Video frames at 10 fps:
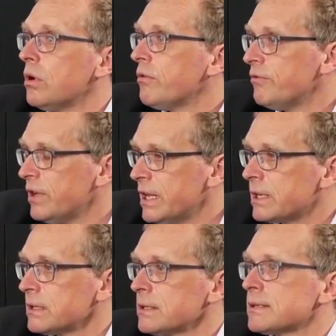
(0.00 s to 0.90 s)

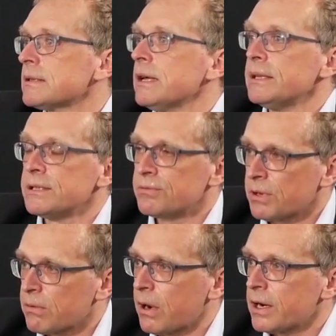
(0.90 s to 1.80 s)
vehicles that is
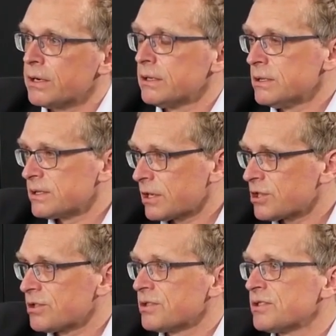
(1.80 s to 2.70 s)
required in such
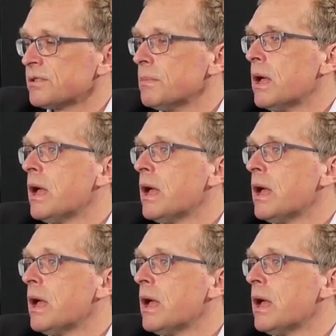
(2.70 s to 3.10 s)
a system.